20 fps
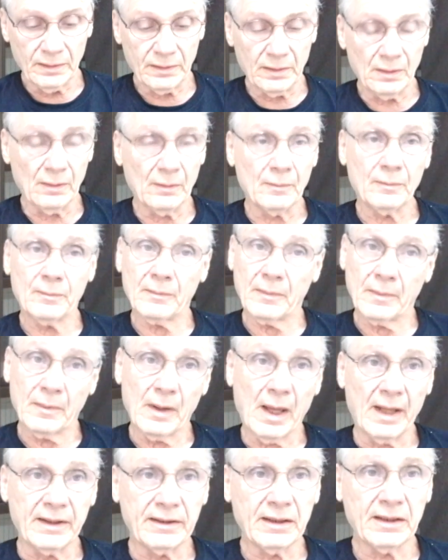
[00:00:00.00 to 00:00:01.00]
So
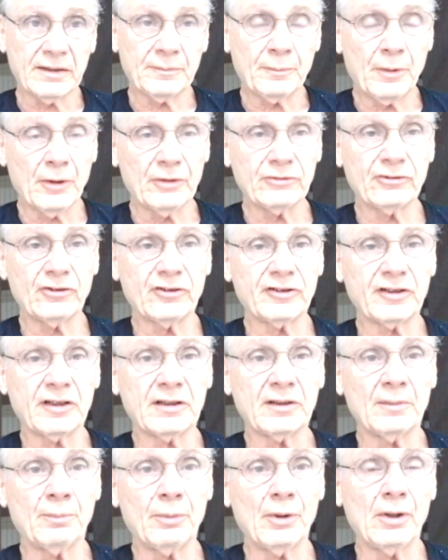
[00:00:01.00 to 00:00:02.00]
I guess
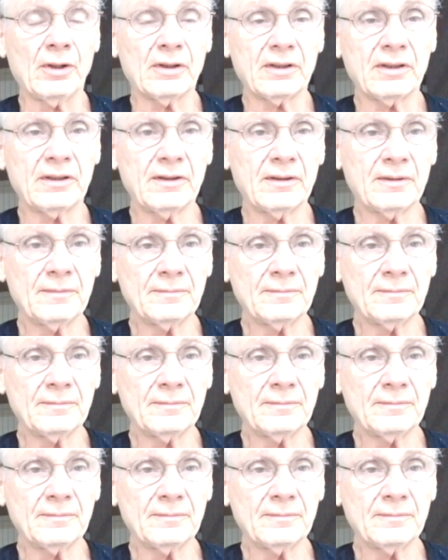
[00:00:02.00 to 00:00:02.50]
purchasing the book